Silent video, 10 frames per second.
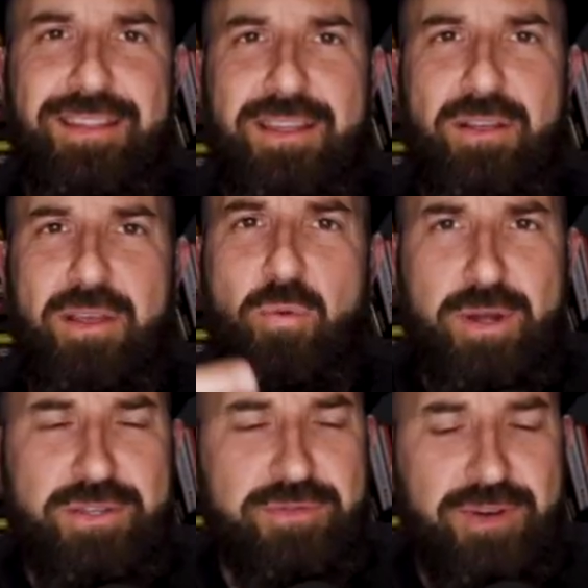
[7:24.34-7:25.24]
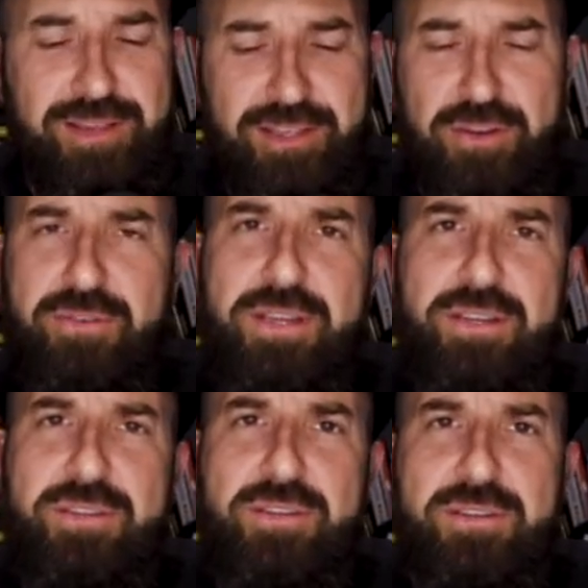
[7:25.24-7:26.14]
in there, like, why'd you finally agree
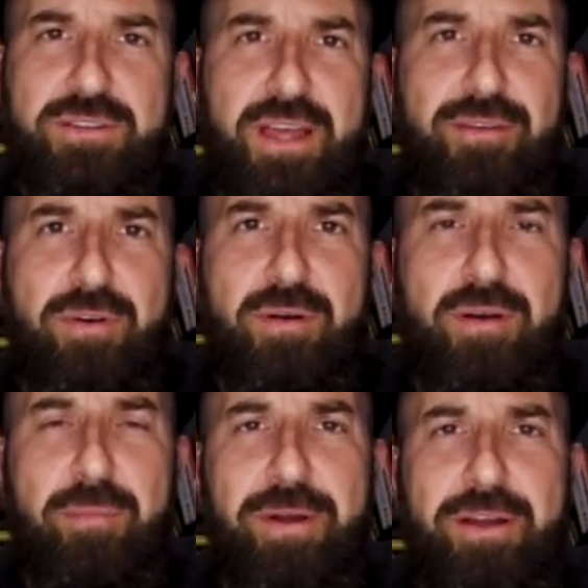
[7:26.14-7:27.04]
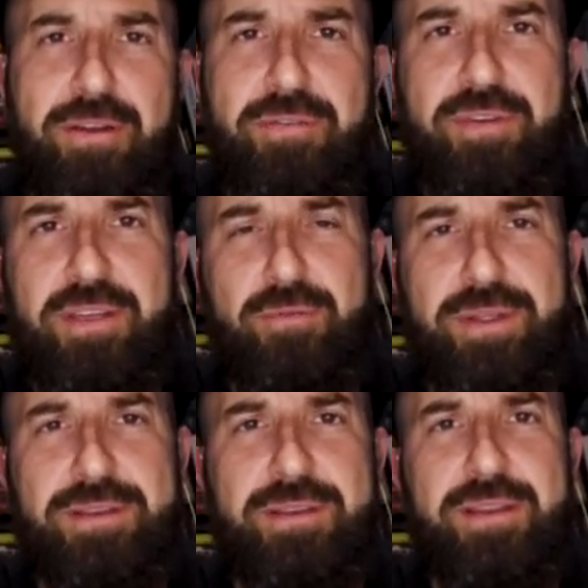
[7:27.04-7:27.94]
to have a biography
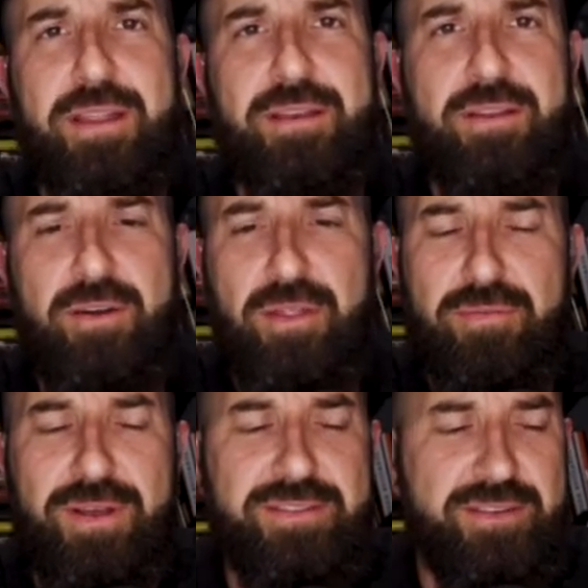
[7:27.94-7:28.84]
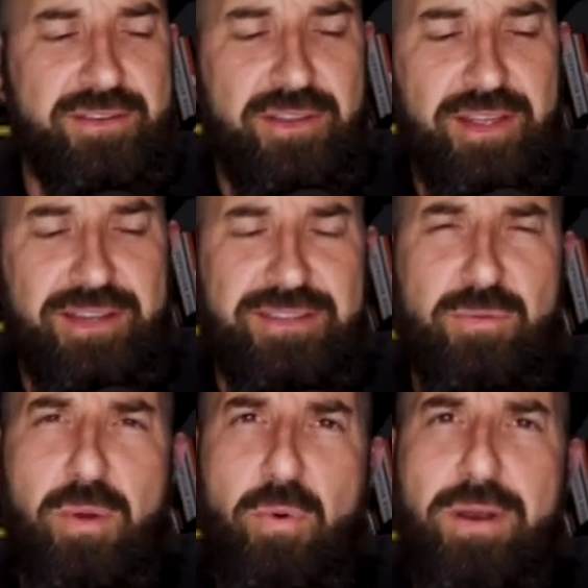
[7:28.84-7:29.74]
written and authorize it and all that? And he said,
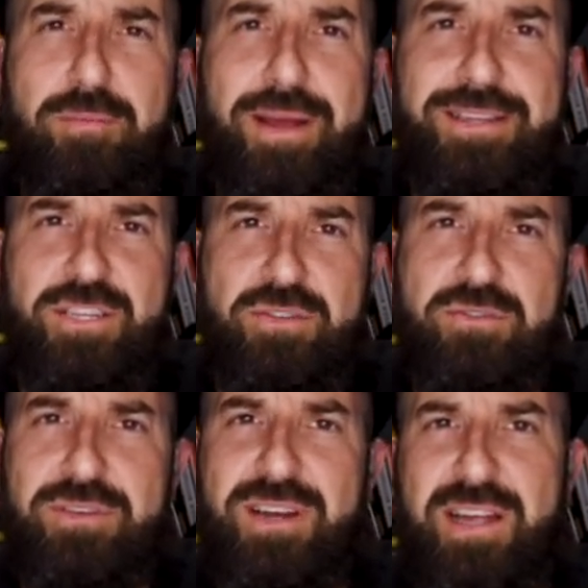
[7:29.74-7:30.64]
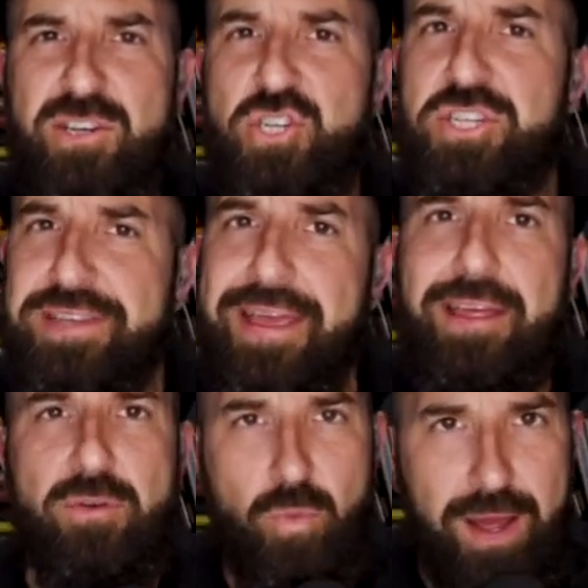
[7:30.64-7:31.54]
well, I wanted my children to
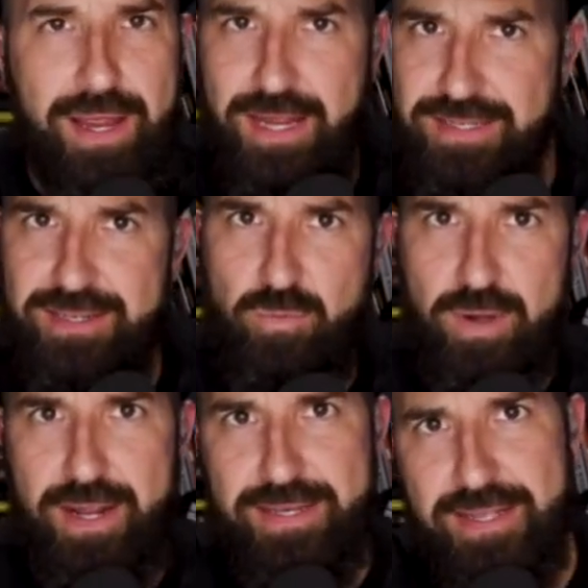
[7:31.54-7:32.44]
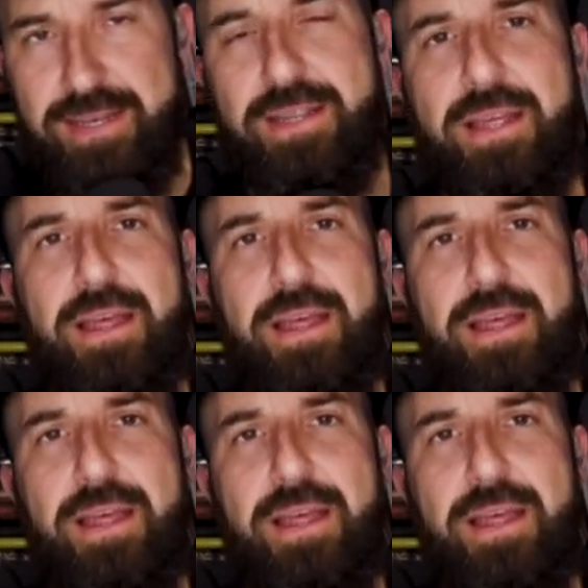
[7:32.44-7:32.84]
understand why I did what I did.